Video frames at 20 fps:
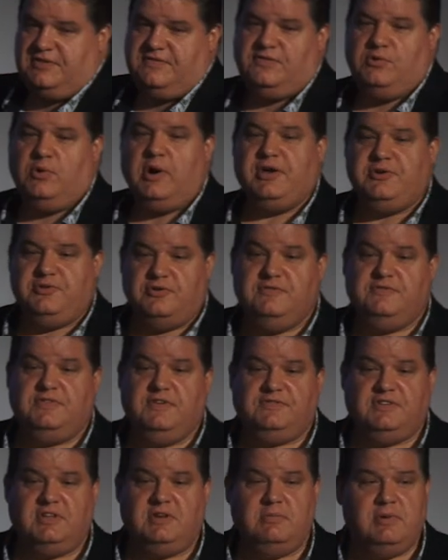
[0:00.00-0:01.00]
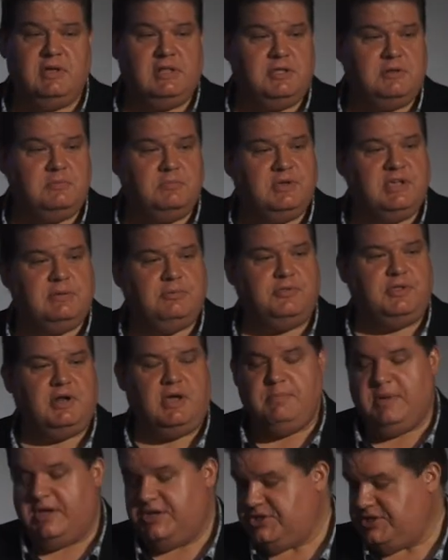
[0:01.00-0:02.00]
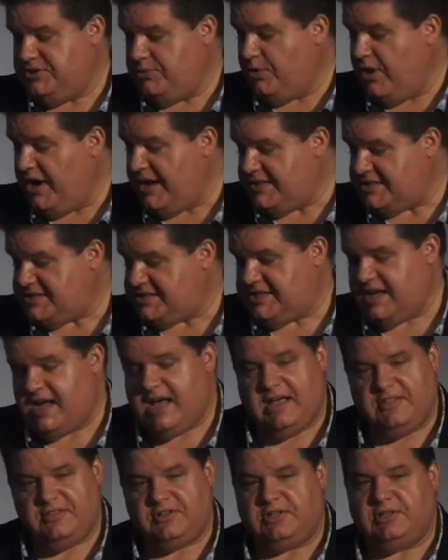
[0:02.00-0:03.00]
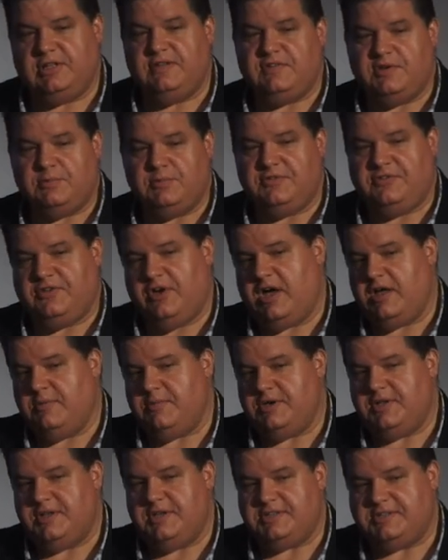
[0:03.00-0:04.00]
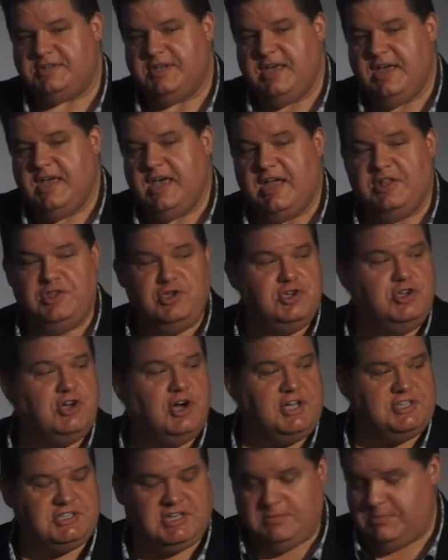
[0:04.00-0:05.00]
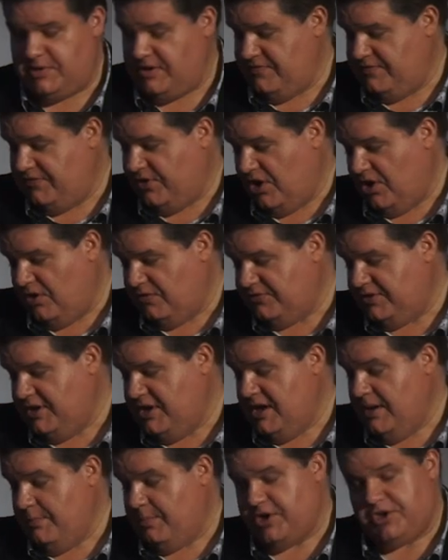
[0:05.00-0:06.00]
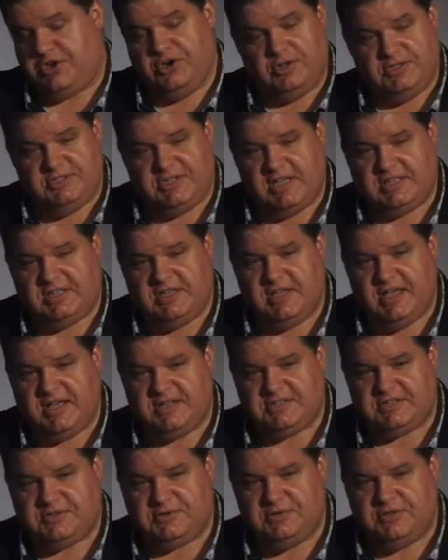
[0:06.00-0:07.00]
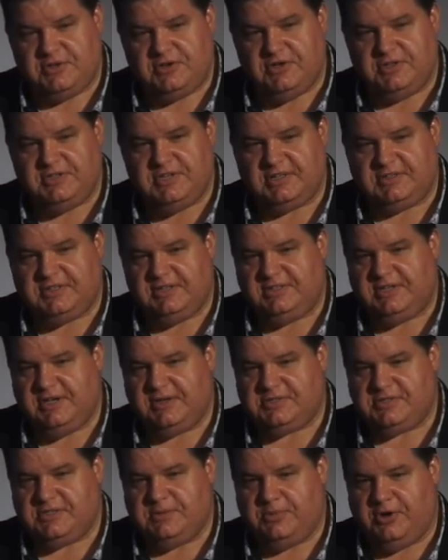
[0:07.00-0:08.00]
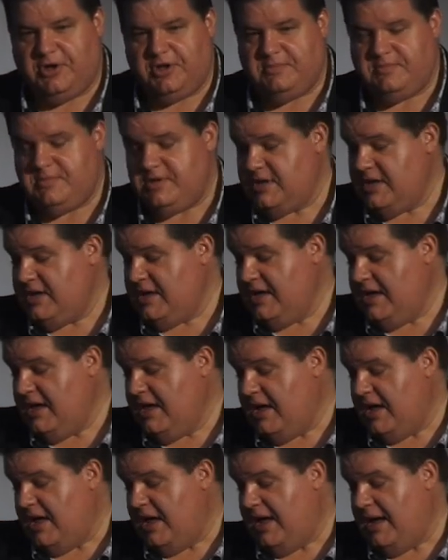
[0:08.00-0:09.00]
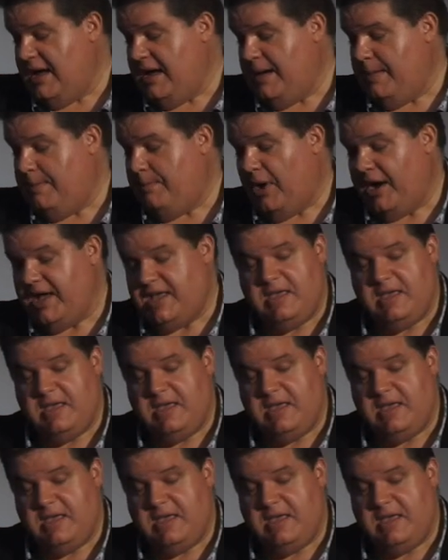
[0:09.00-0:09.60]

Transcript: the 415 million people that I mentioned right at the start that are living with diabetes. And you guys can be involved by contacting us through the contact details at the bottom, by